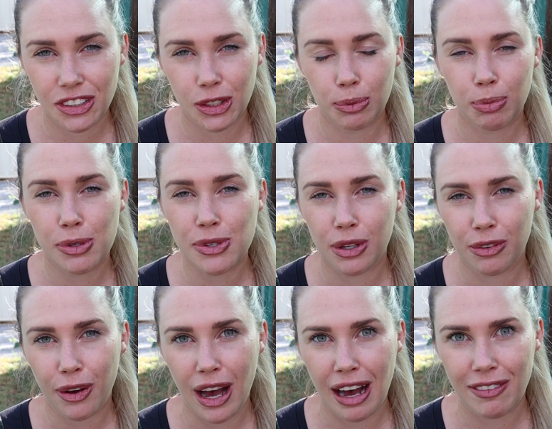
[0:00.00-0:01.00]
to preserve
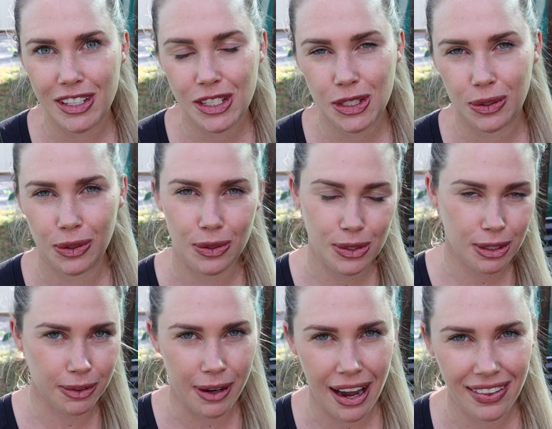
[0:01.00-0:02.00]
your harvest to use
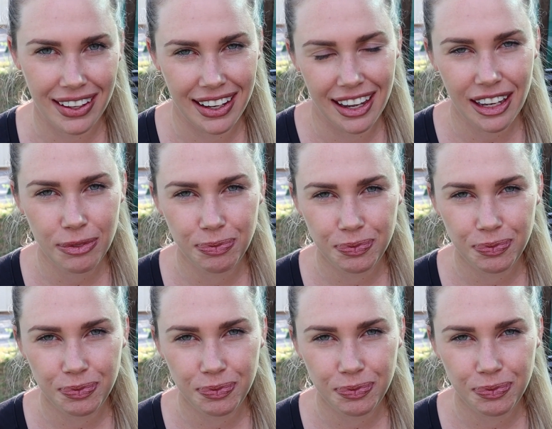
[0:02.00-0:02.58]
throughout the year.